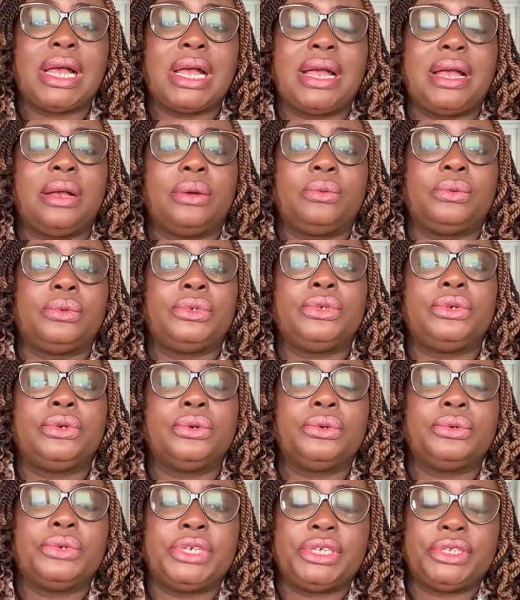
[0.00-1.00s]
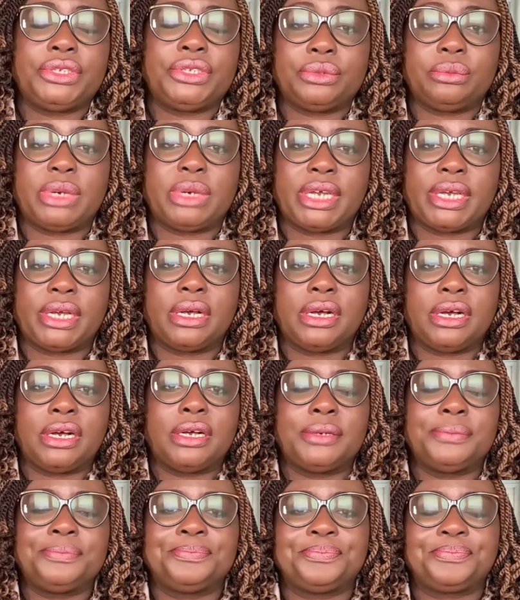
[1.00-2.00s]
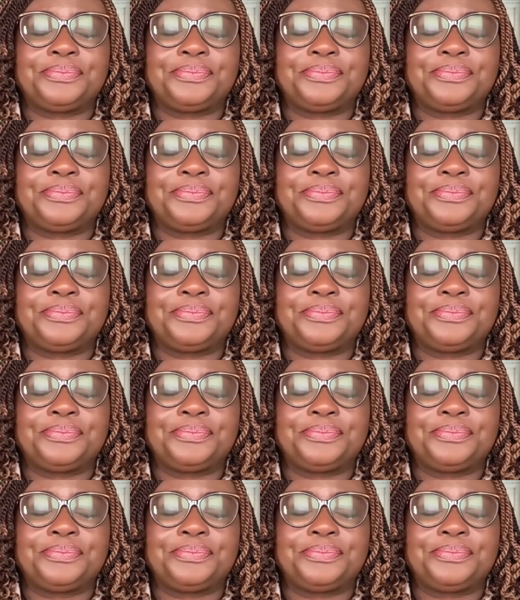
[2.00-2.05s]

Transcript: I would go into my car